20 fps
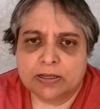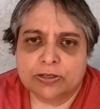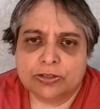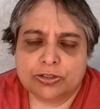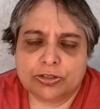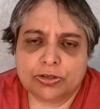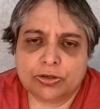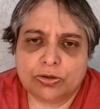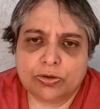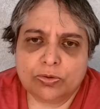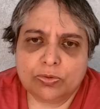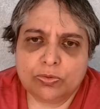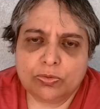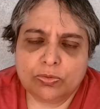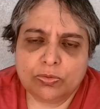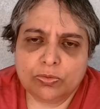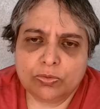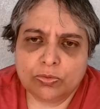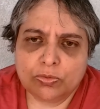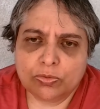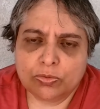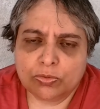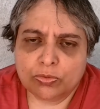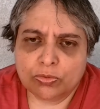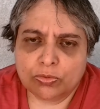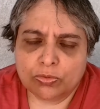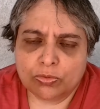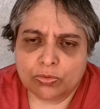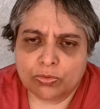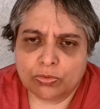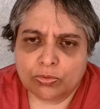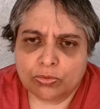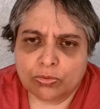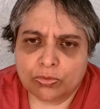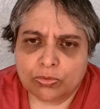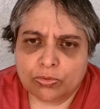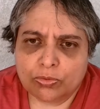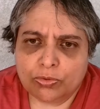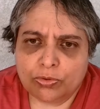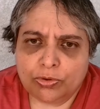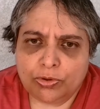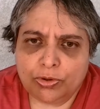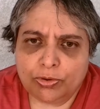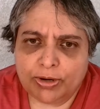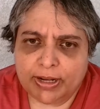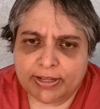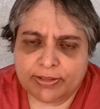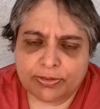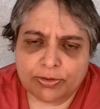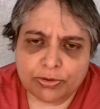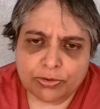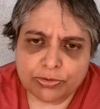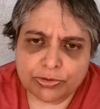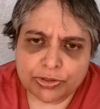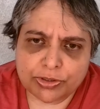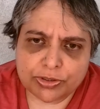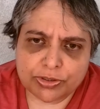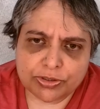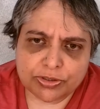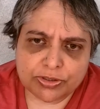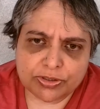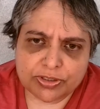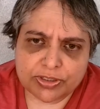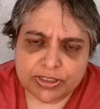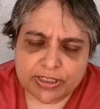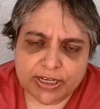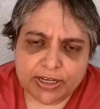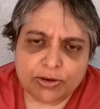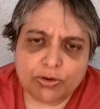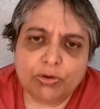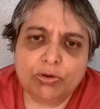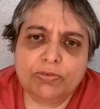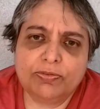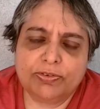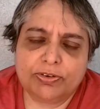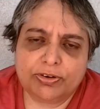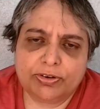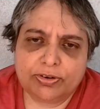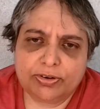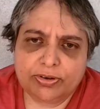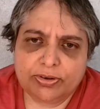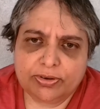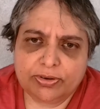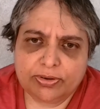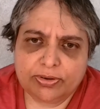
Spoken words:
So you let those take over,